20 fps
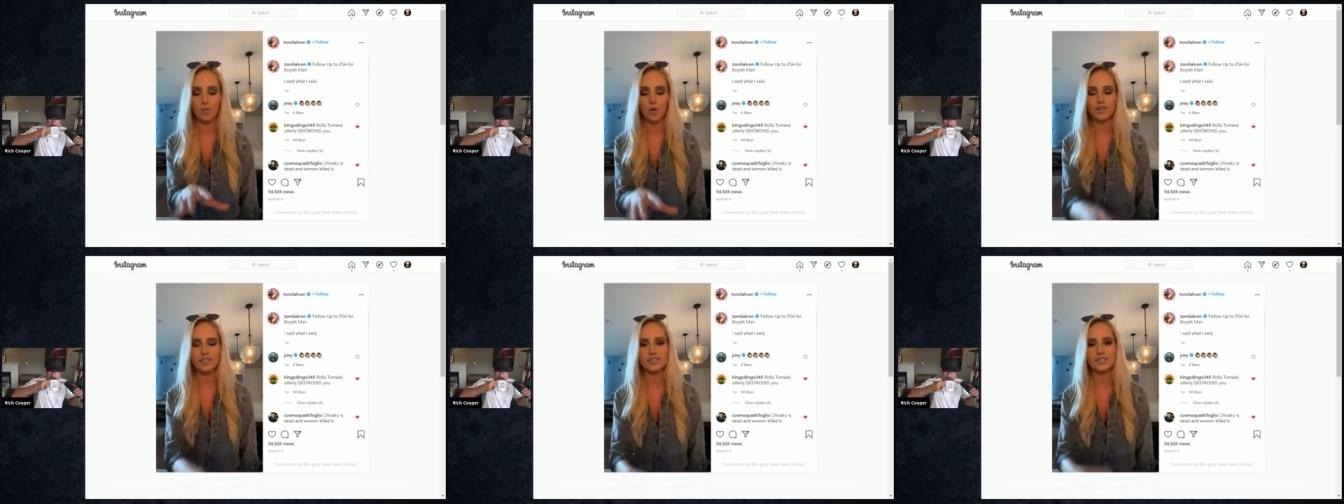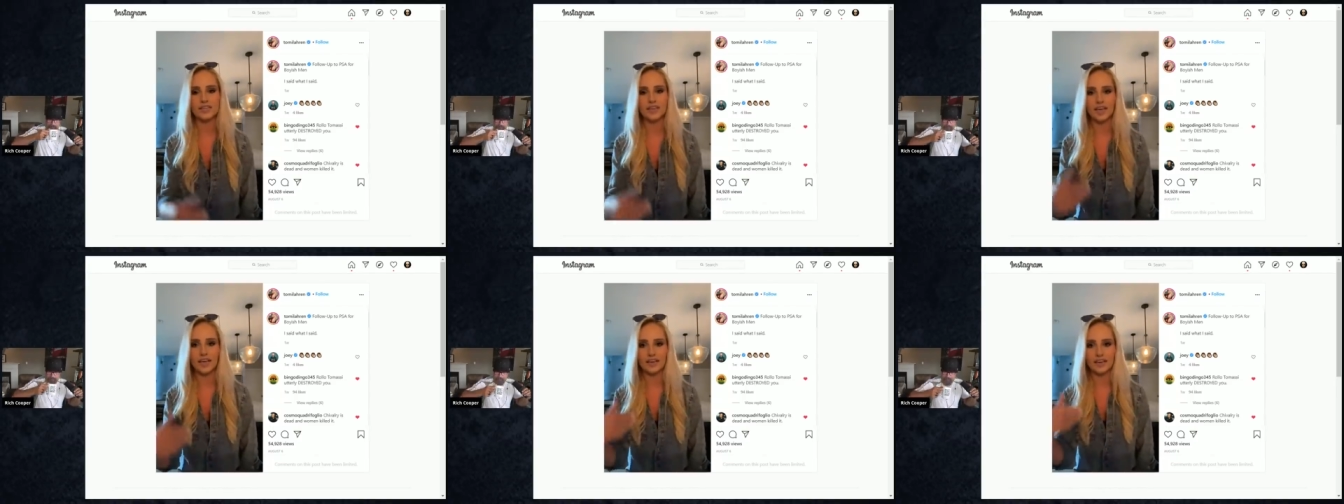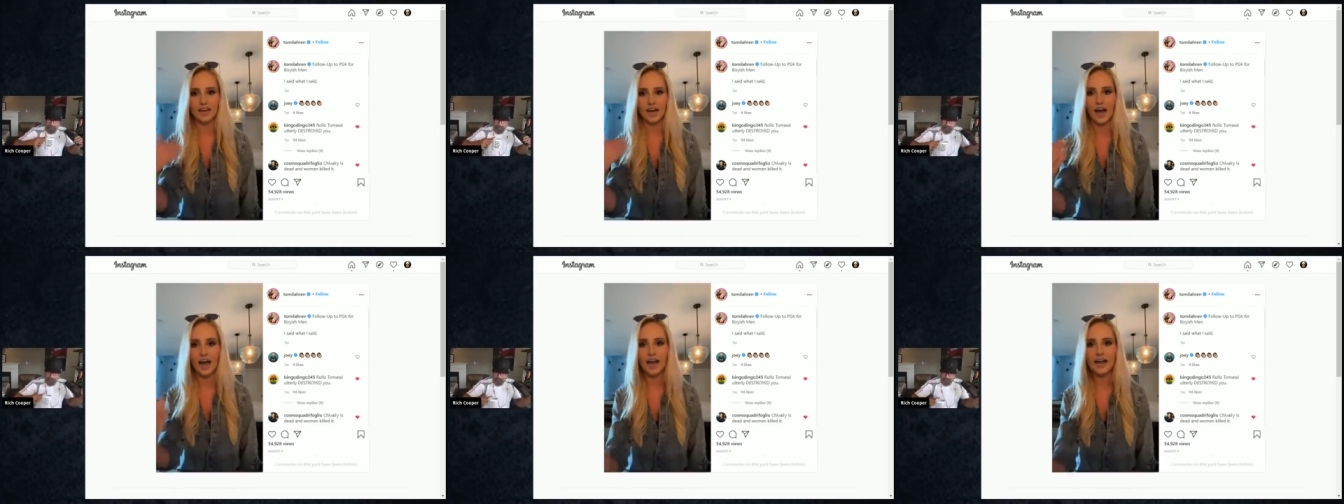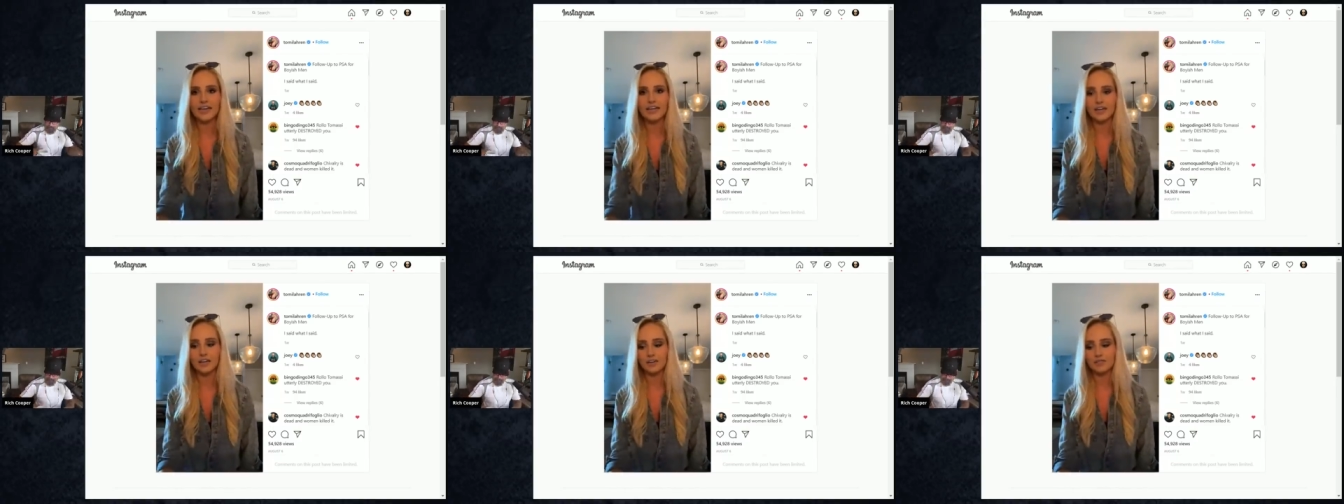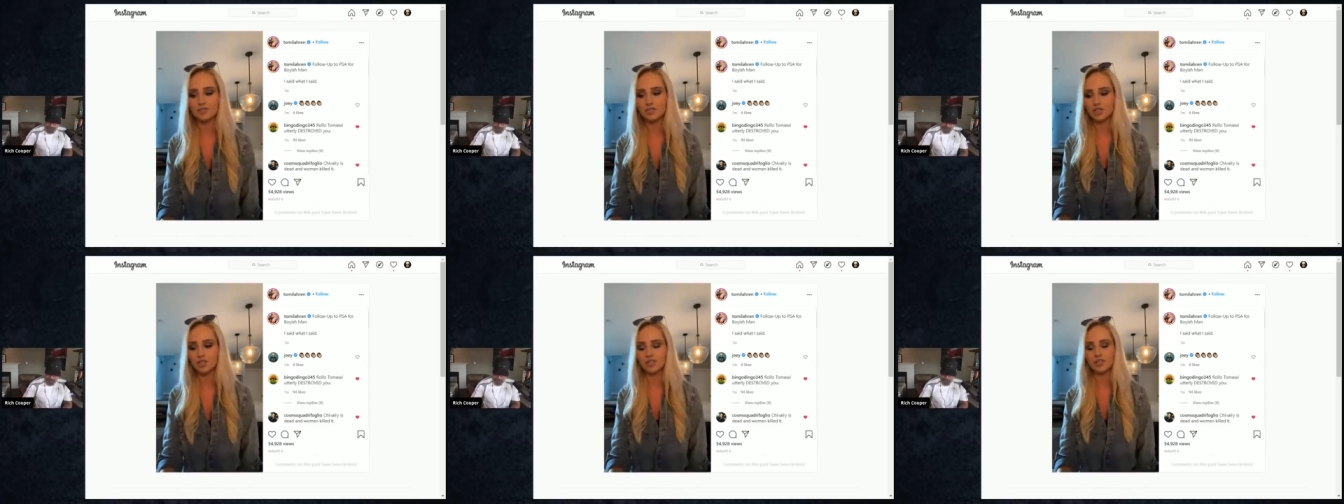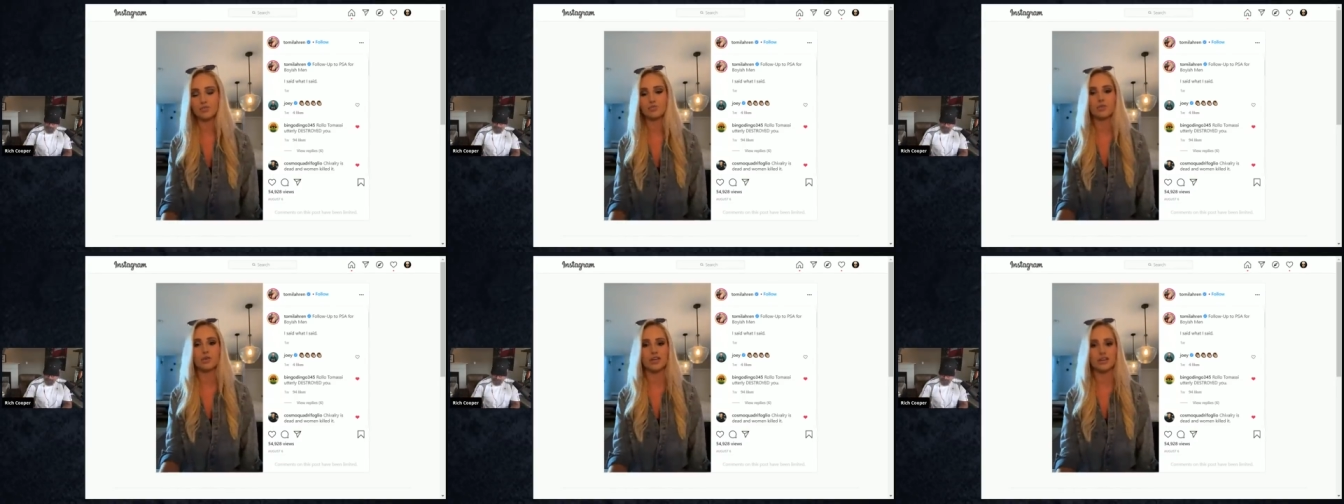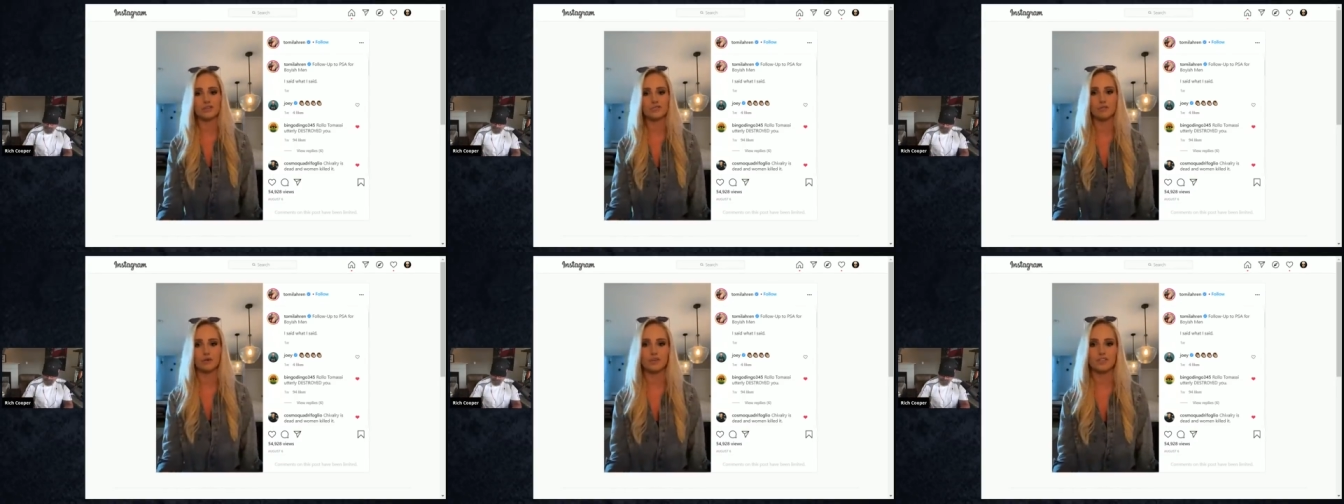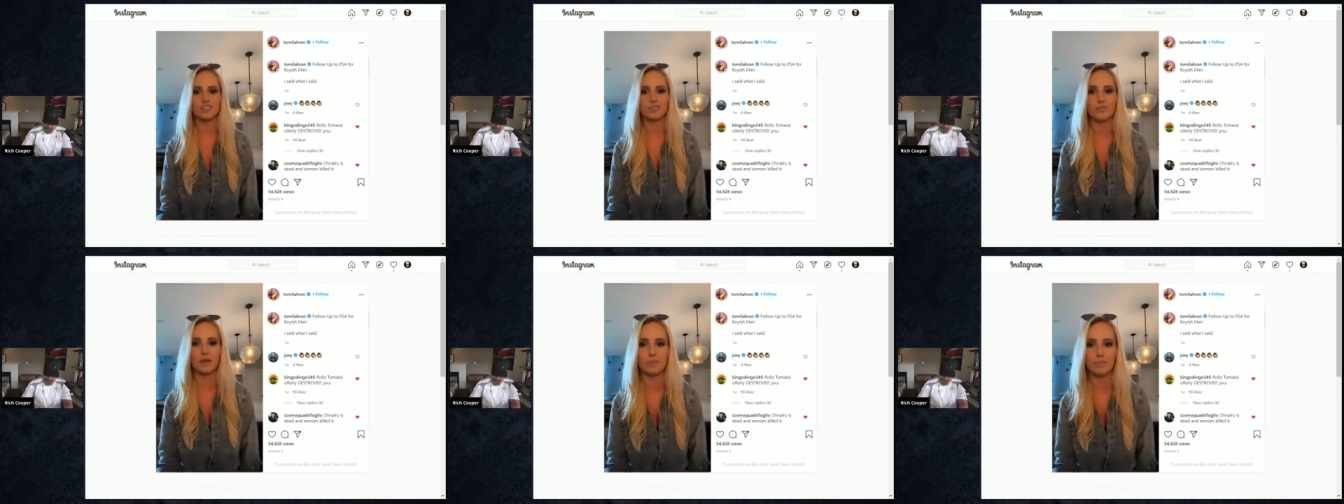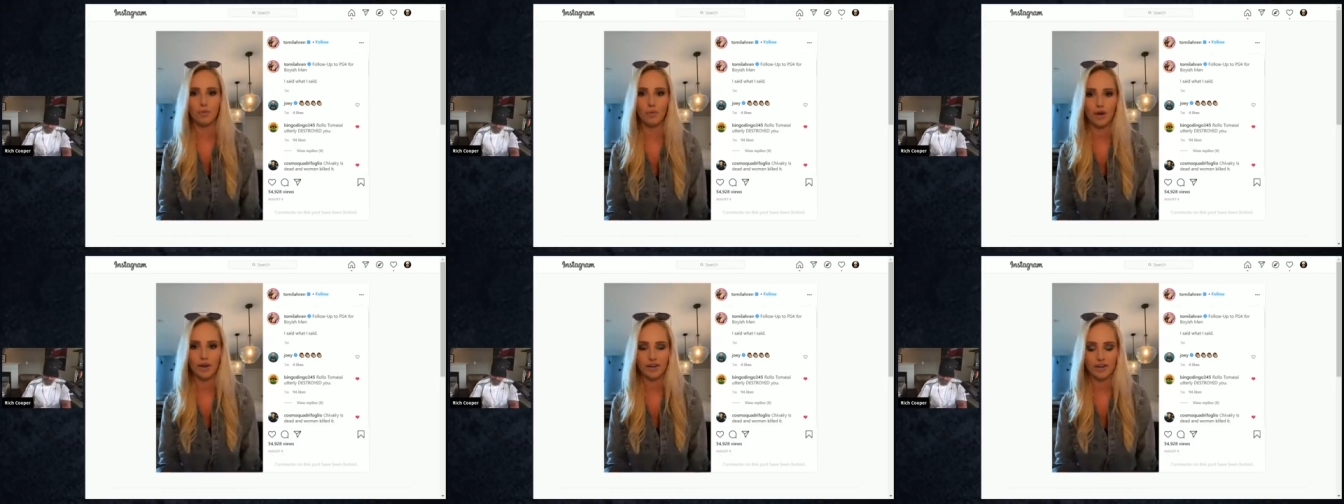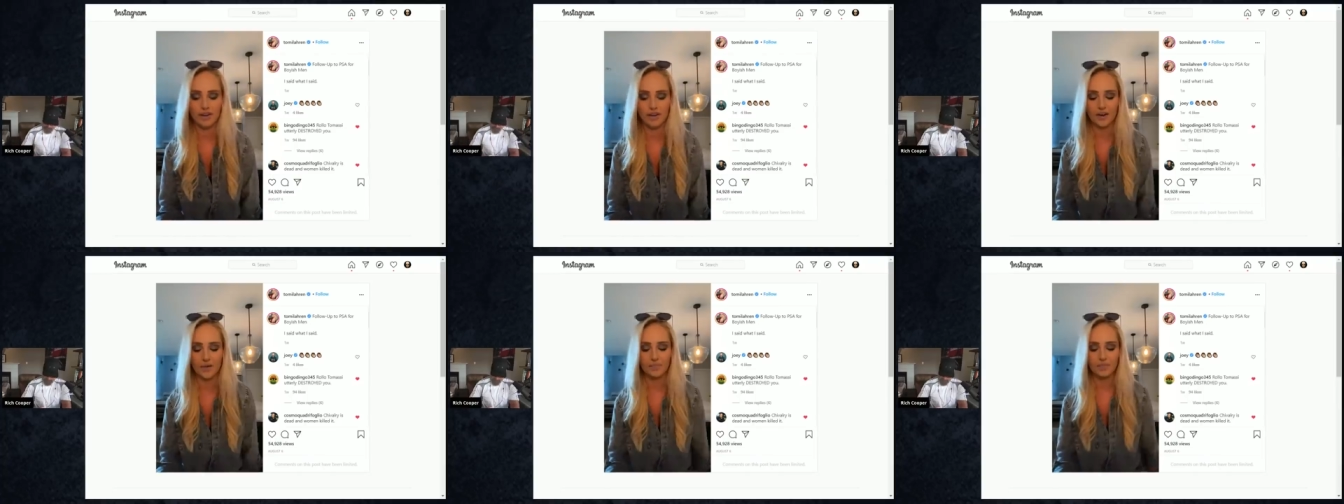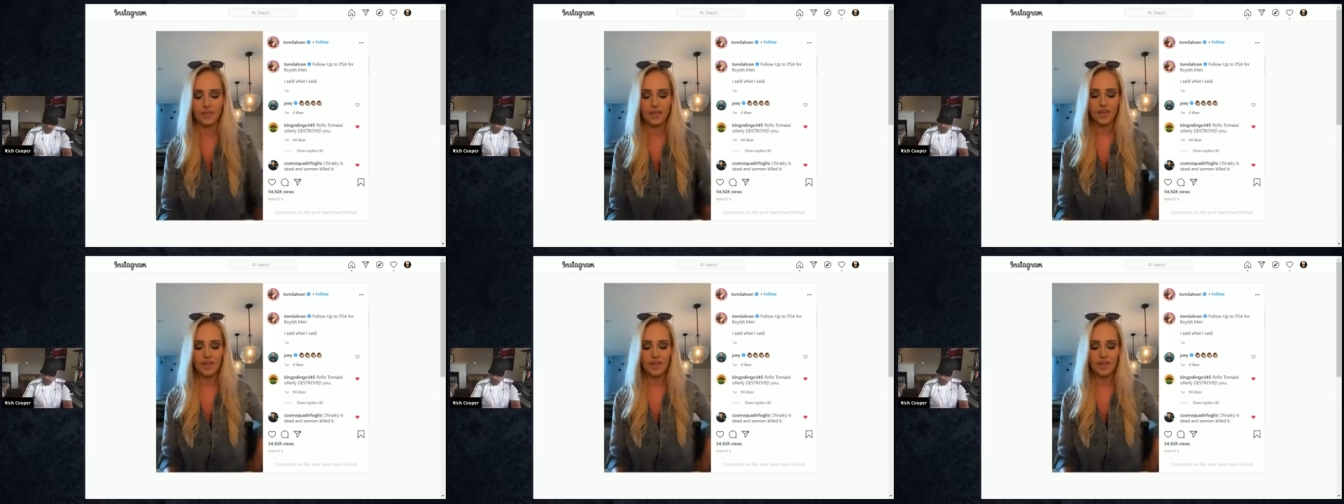And once again, kind of just reinforcing my point here.